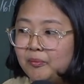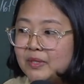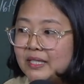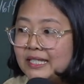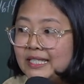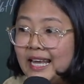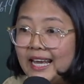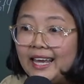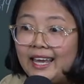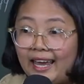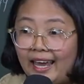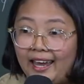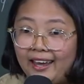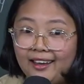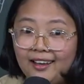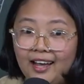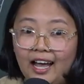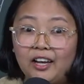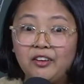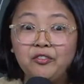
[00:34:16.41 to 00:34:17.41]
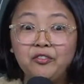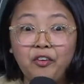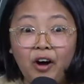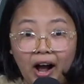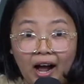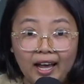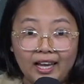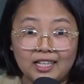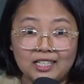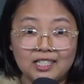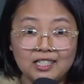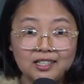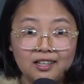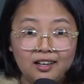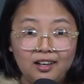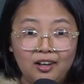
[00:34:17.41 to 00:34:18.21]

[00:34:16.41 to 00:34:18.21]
seeking advice